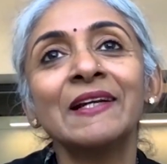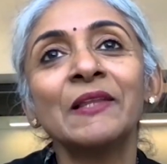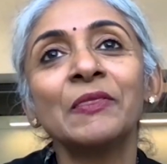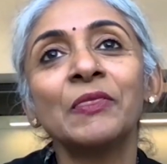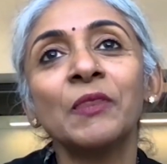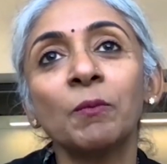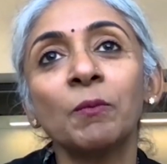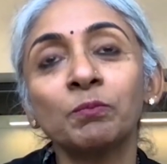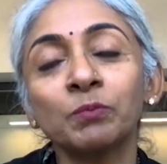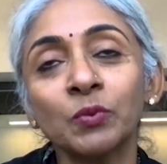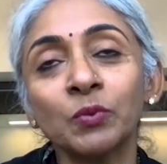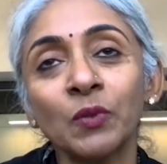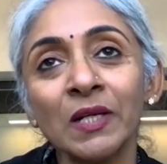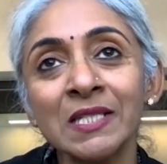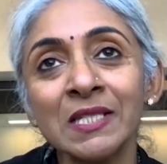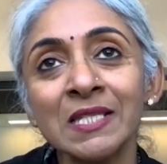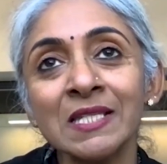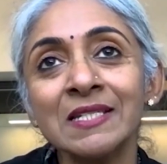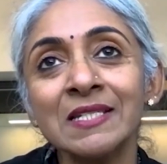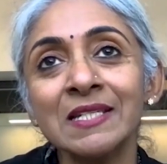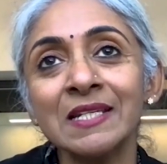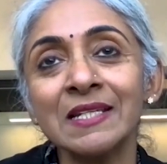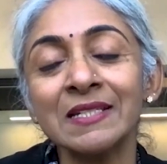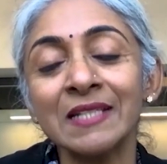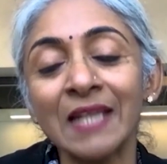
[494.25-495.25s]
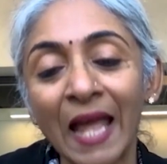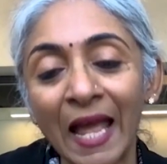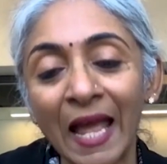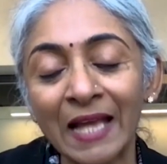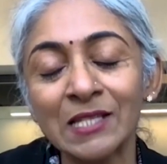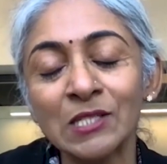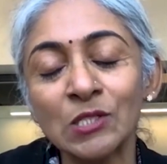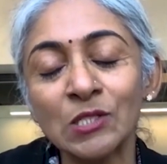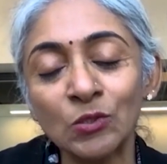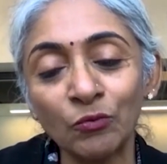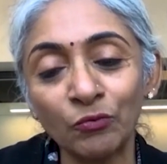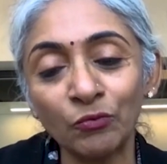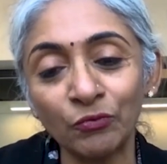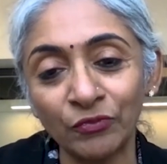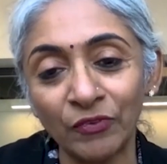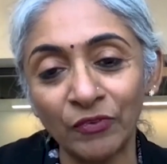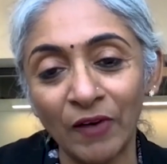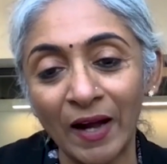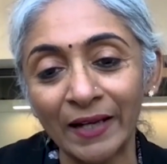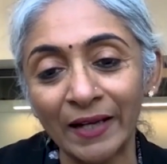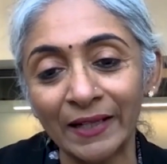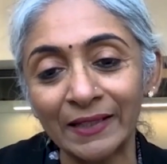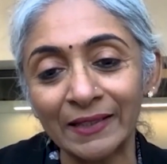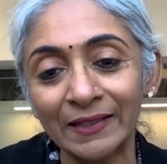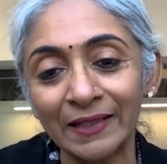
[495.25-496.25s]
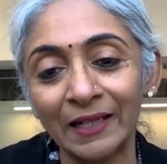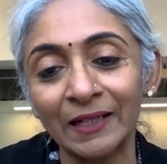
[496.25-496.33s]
the president has to find